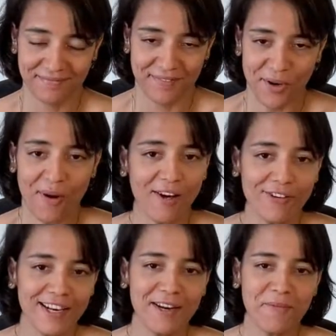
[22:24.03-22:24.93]
You
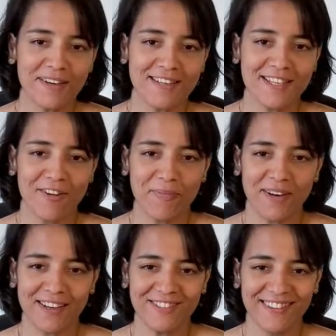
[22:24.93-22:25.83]
have unlimited
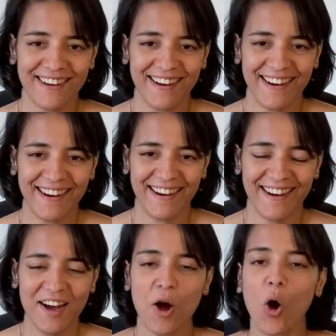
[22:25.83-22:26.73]
self-belief.
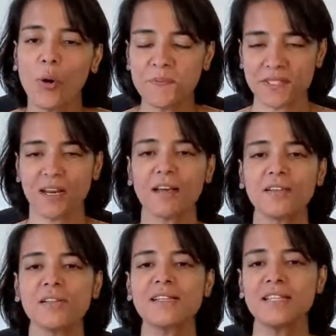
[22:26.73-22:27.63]

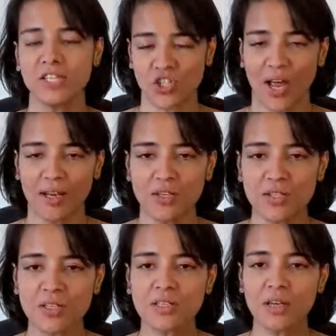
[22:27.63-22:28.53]
Obstacles,
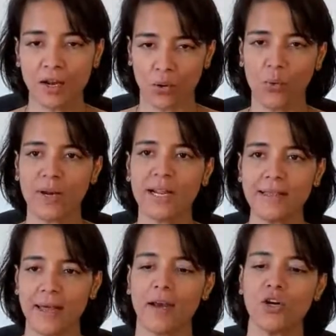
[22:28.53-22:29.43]
challenges are only
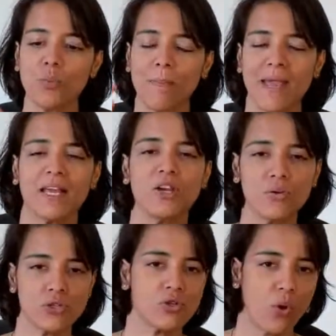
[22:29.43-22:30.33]
there to make
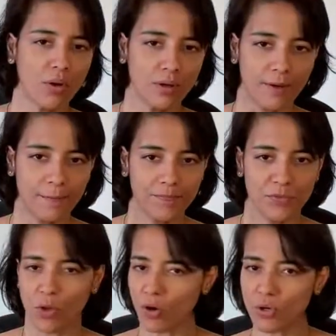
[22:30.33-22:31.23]
you stronger,
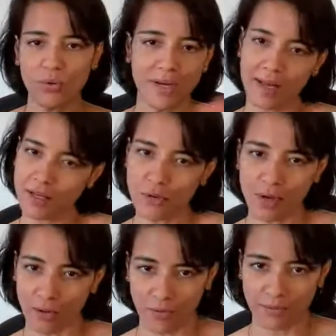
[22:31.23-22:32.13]
not to tear you
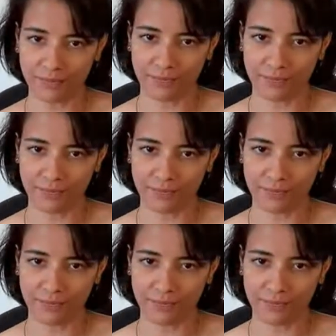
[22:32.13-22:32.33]
down,